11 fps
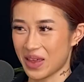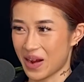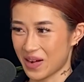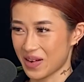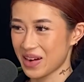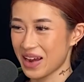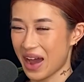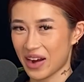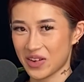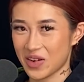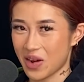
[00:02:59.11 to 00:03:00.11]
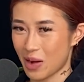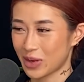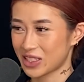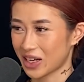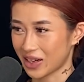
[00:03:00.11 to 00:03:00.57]
there. I don't know how
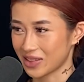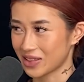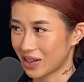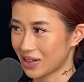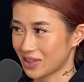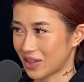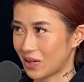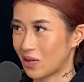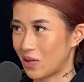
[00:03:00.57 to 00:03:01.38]
much I can say because I don't know